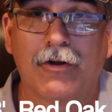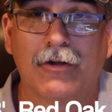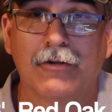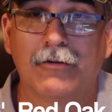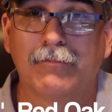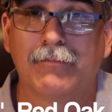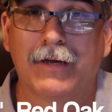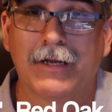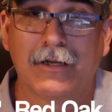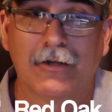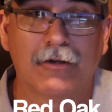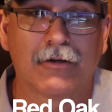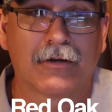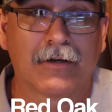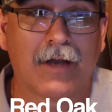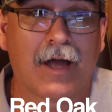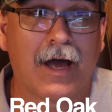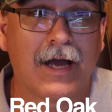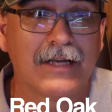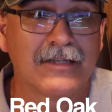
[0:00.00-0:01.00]
it made it look
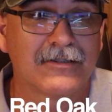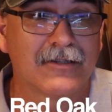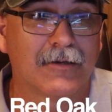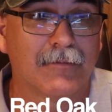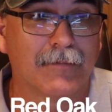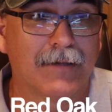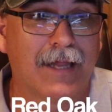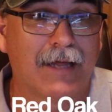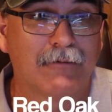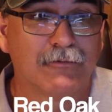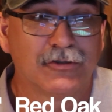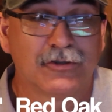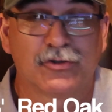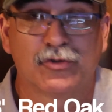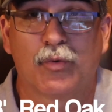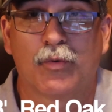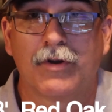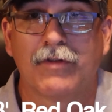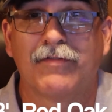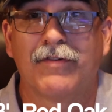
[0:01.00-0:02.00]
nice. I mean, that was just
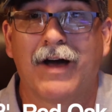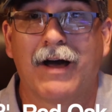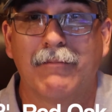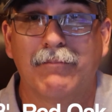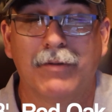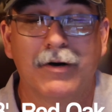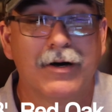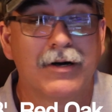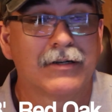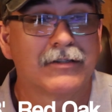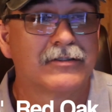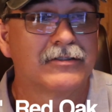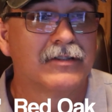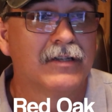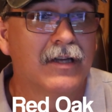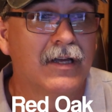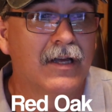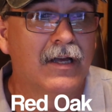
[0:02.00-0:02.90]
$25.